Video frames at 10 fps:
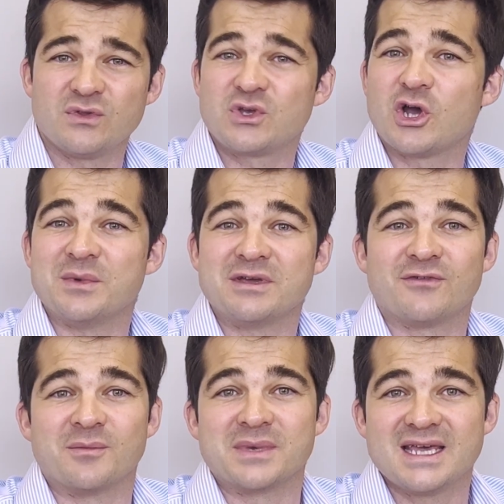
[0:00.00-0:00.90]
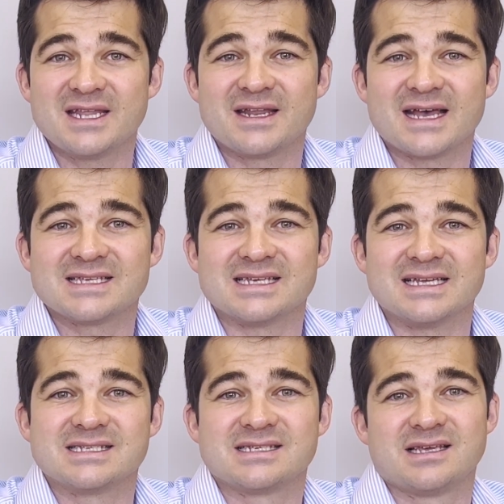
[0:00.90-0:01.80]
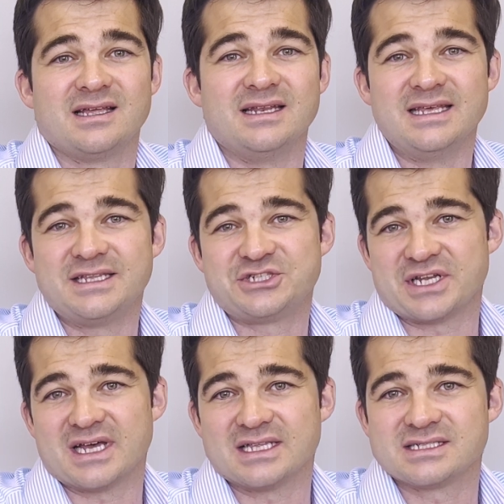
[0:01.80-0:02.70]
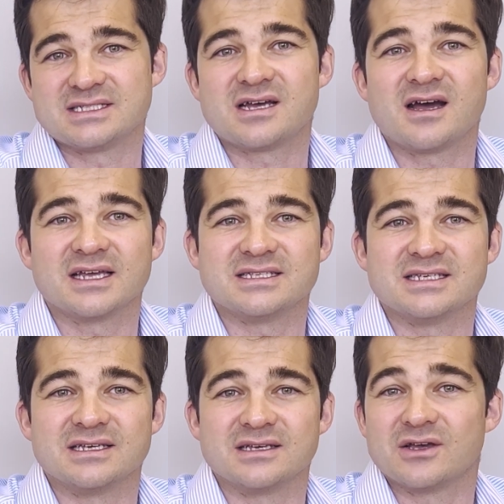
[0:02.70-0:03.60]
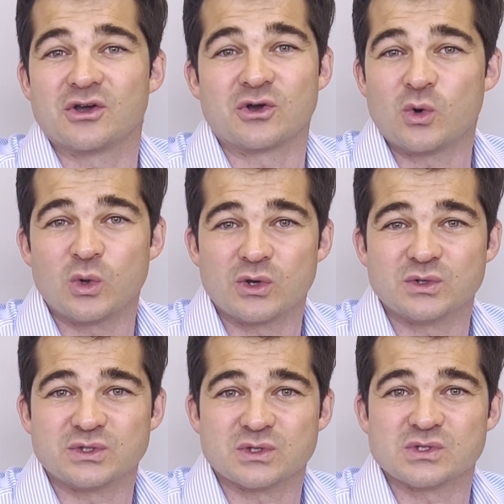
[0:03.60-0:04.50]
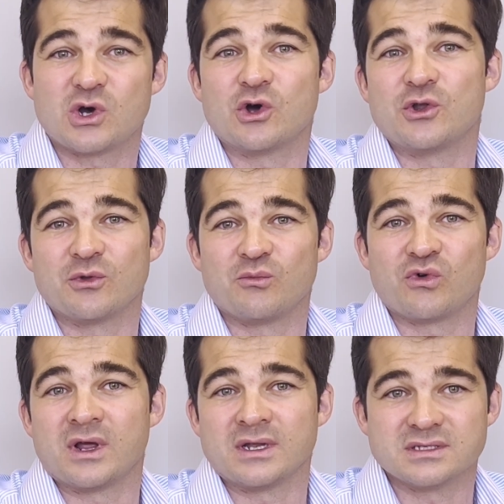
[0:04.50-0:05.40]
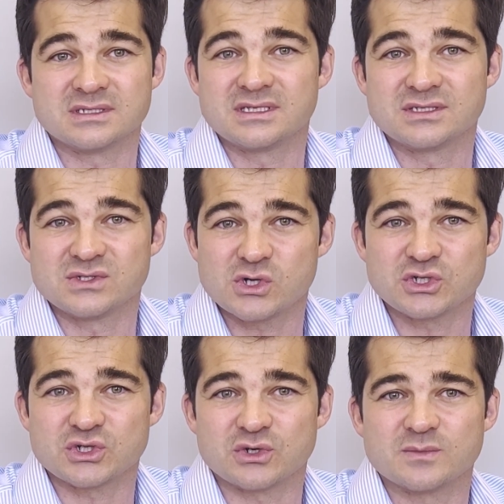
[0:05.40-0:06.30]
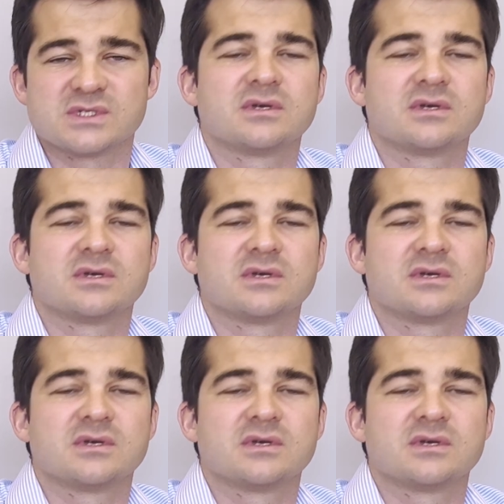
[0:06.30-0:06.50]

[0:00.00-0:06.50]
coming from gated assets, lead gen ads targeting a cold audience or non-branded search terms.